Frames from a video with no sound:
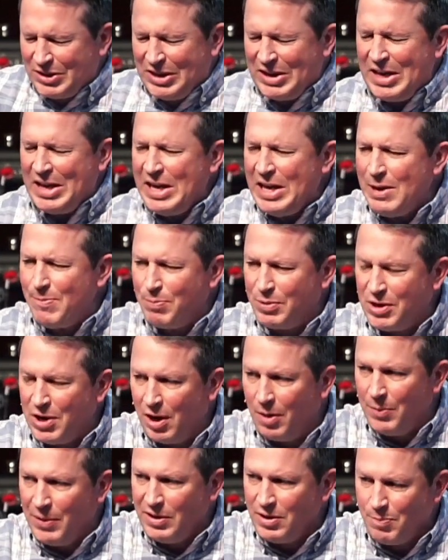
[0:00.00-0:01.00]
keep
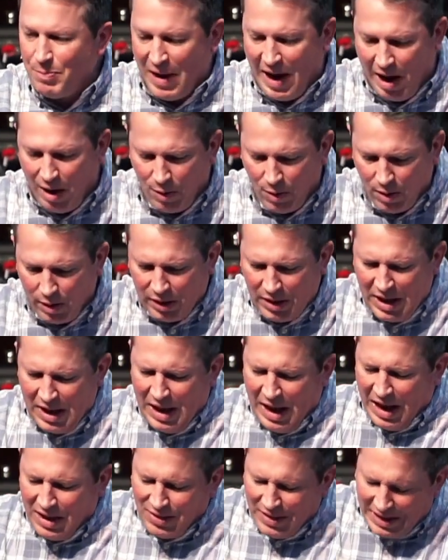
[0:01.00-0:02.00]
coming to power
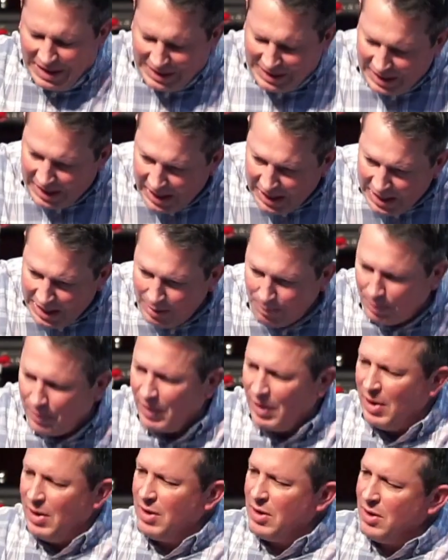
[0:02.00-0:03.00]
and they keep
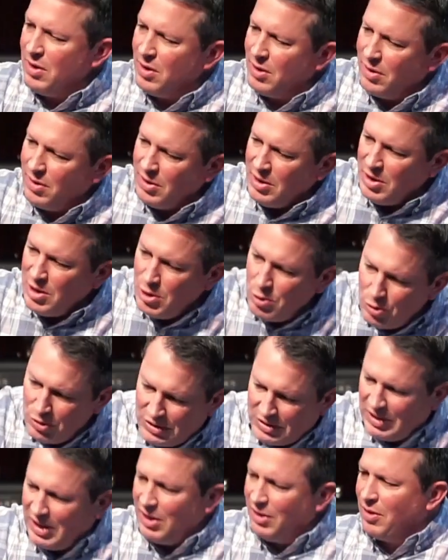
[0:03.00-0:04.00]

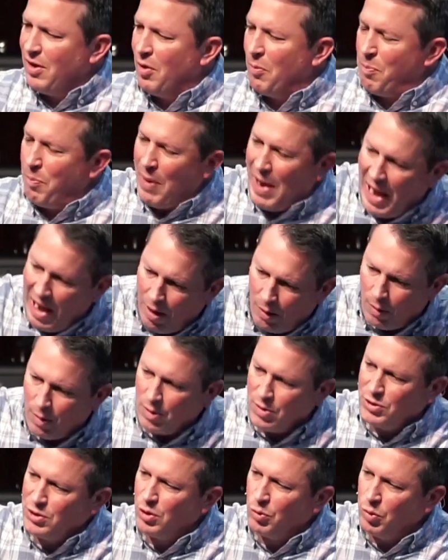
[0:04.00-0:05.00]
using their power
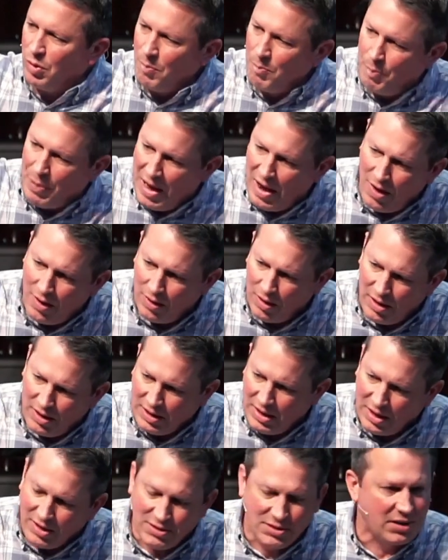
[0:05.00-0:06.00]
to rebel
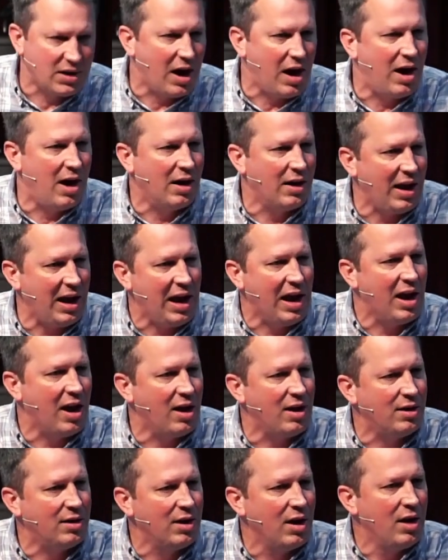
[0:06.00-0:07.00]
against God
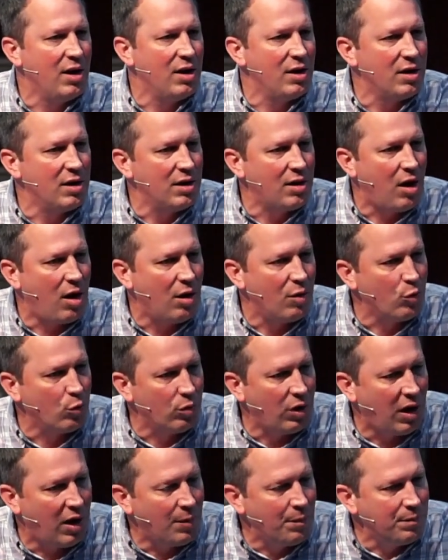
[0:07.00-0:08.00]
and
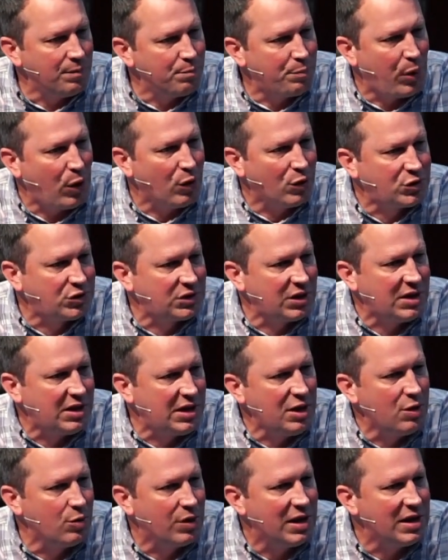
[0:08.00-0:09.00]

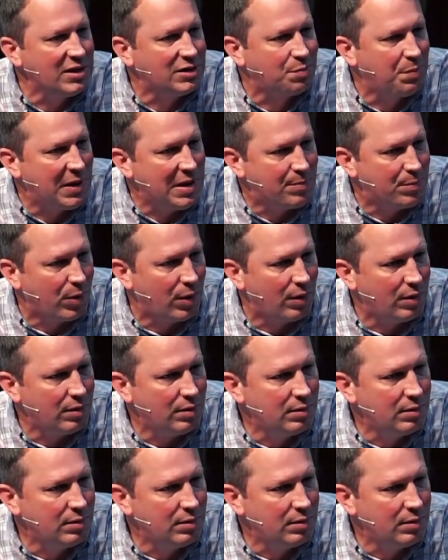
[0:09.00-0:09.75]
persecute his people.